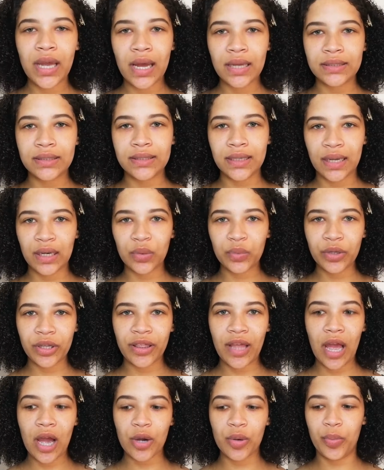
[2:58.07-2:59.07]
are done with
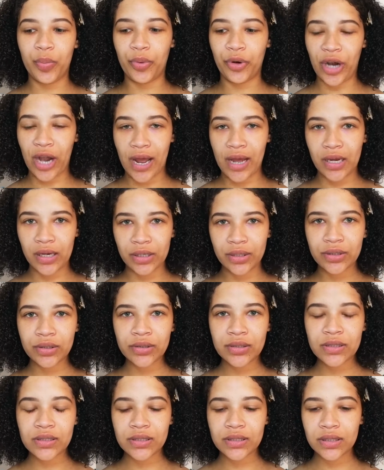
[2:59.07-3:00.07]
our brows. The
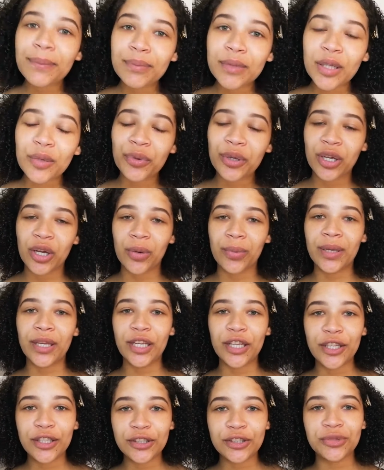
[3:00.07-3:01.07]
step that we're going
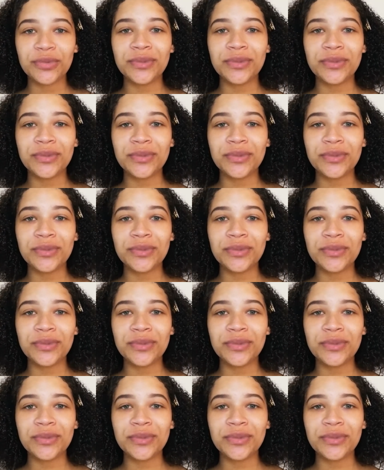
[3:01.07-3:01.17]
into